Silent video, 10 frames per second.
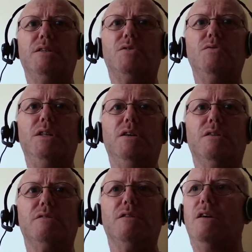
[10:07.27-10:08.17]
It's really
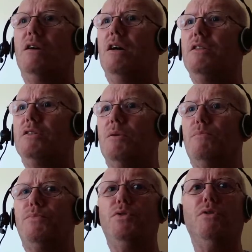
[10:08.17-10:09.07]
hot. And there's
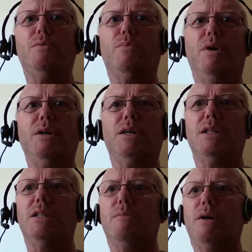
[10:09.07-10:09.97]
a dog
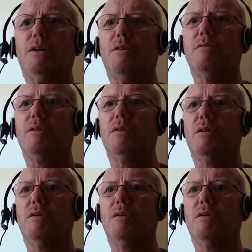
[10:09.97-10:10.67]
barking in the background.